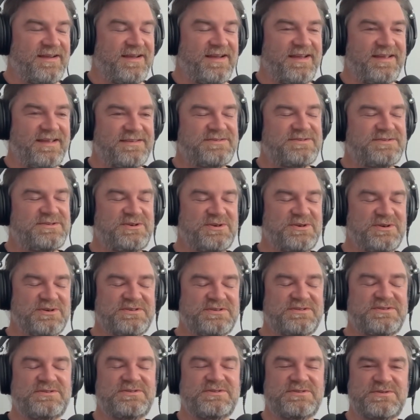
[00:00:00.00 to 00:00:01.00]
It's
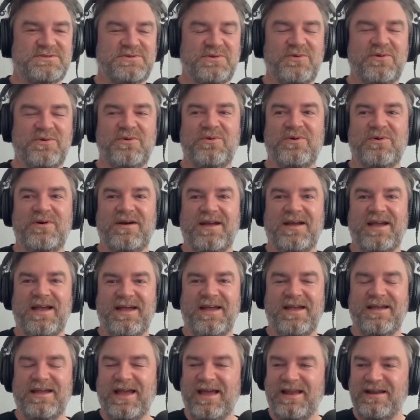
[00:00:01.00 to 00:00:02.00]
just so
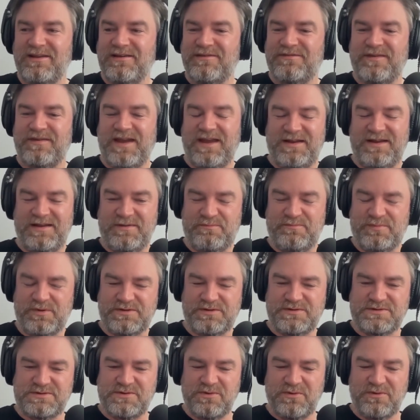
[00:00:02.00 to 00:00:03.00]
elevated, but
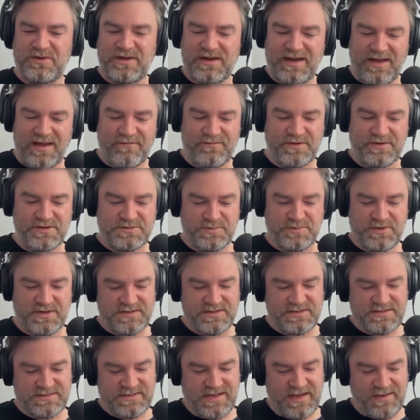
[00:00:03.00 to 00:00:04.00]
it's so lavish. But
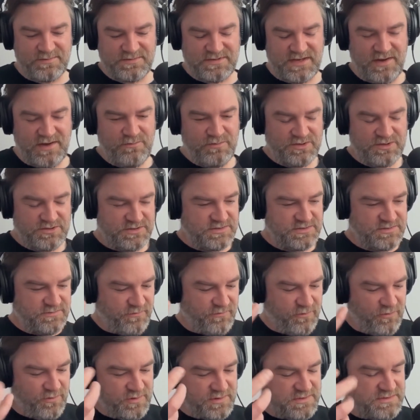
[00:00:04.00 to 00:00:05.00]
at the same time, we're just
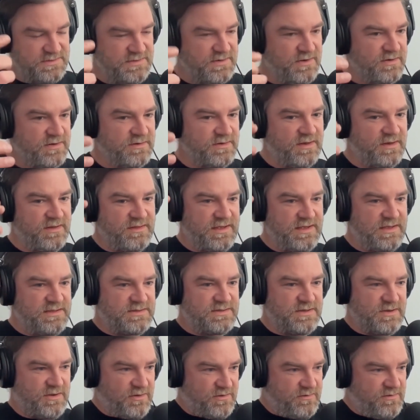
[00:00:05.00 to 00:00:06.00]
focusing on
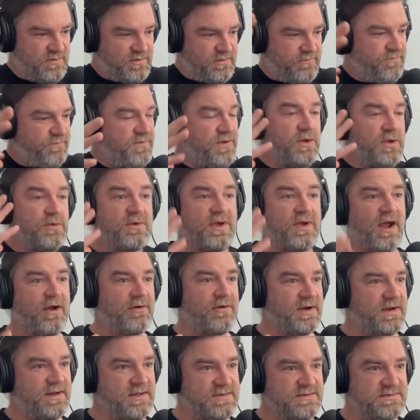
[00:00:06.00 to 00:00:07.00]
these few
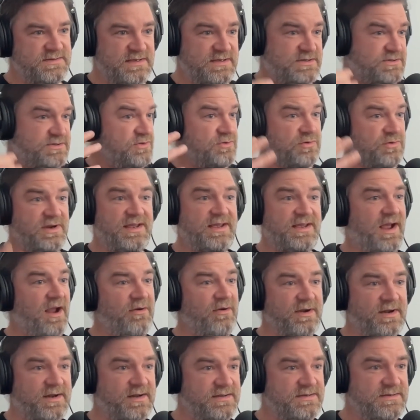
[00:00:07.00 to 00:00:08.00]
characters, these 3
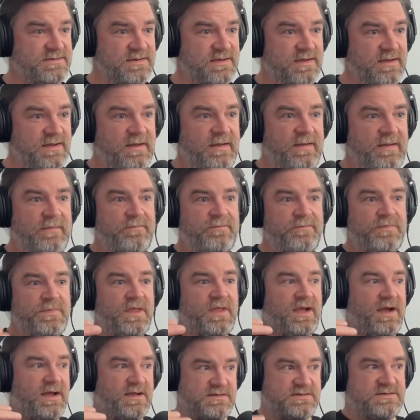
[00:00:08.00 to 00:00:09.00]
characters,
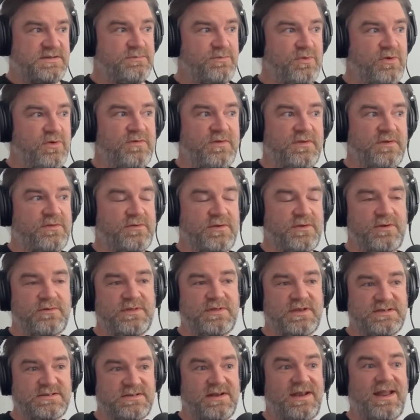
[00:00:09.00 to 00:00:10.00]
as they're moving through
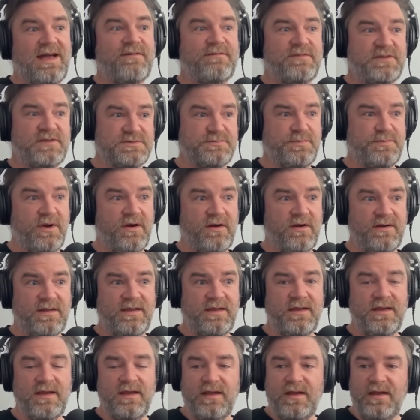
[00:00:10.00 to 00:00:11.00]
this lavish
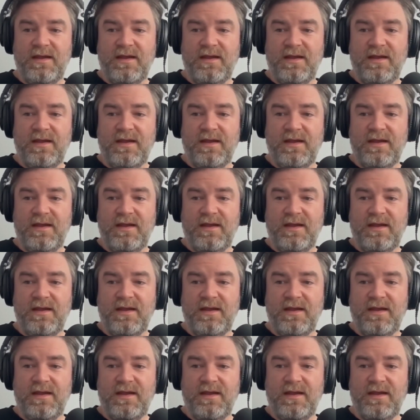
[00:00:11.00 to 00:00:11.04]
party.